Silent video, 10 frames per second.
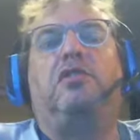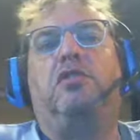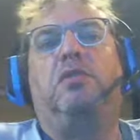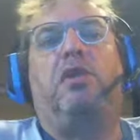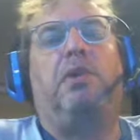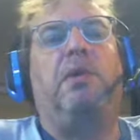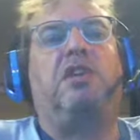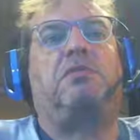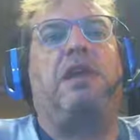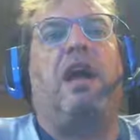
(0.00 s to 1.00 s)
like 2 or 3
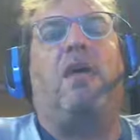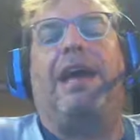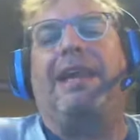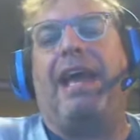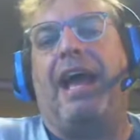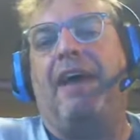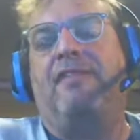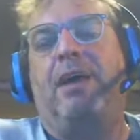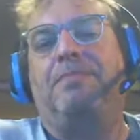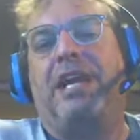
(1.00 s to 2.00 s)
weeks from now, and they
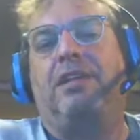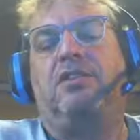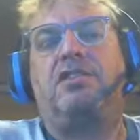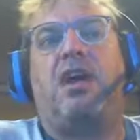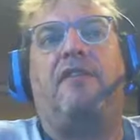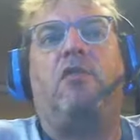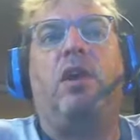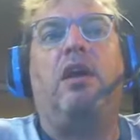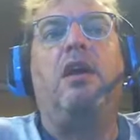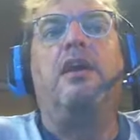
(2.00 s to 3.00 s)
have updated the
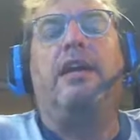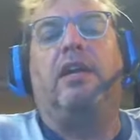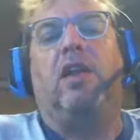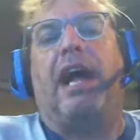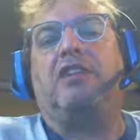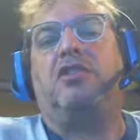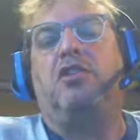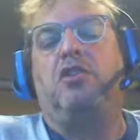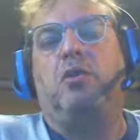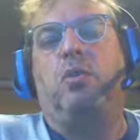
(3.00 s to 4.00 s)
software, it'll ask
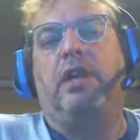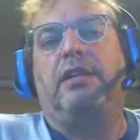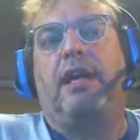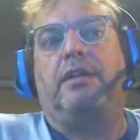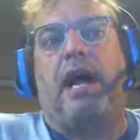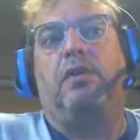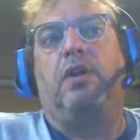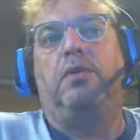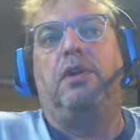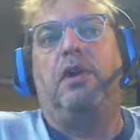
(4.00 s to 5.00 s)
you, do you want to
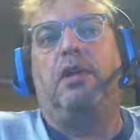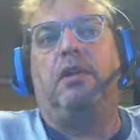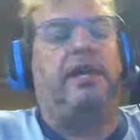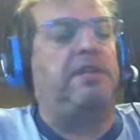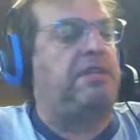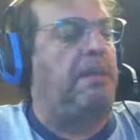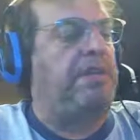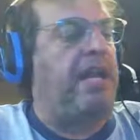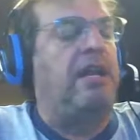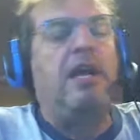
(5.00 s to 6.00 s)
download the latest
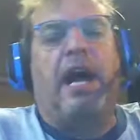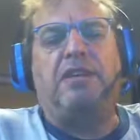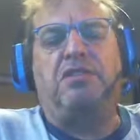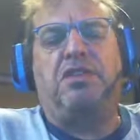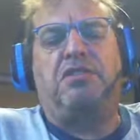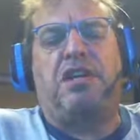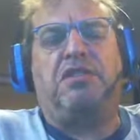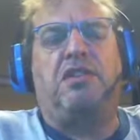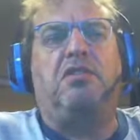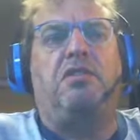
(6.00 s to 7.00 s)
update? I do
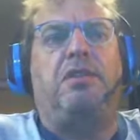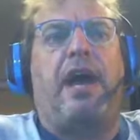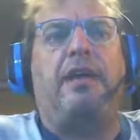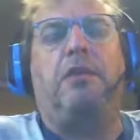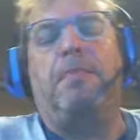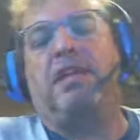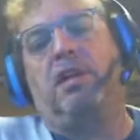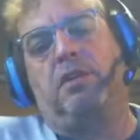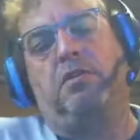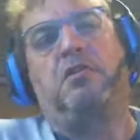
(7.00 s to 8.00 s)
suggest that you do that. It'll make
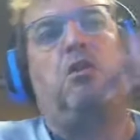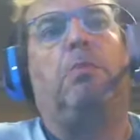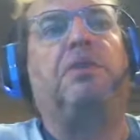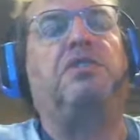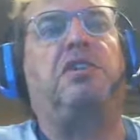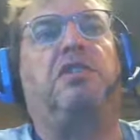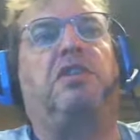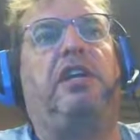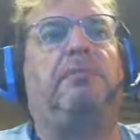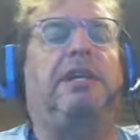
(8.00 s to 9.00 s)
you go through this whole
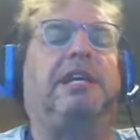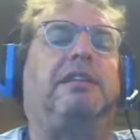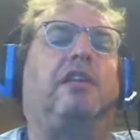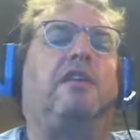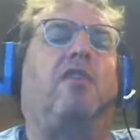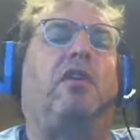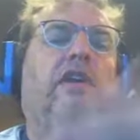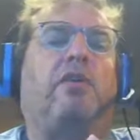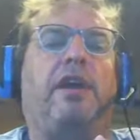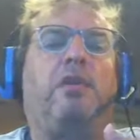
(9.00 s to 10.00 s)
procedure again, but anything that you've
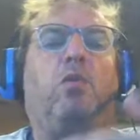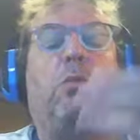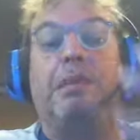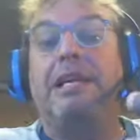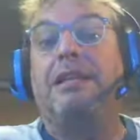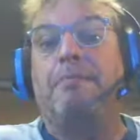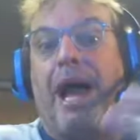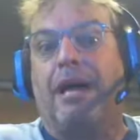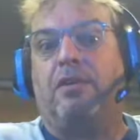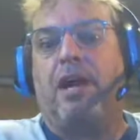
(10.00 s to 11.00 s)
already created will be in the
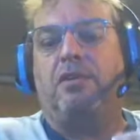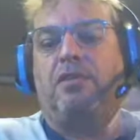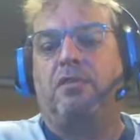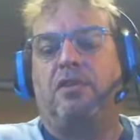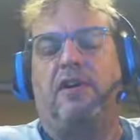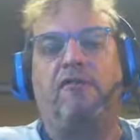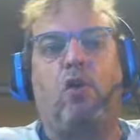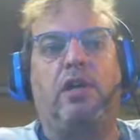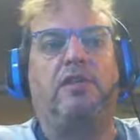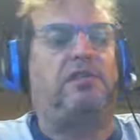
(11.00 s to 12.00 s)
background, so it's there
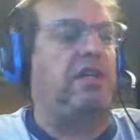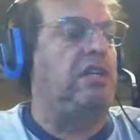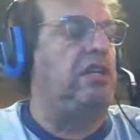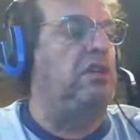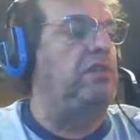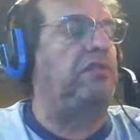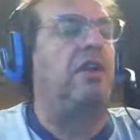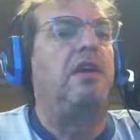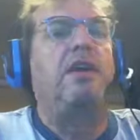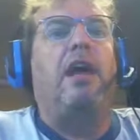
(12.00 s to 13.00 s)
for you to see and use.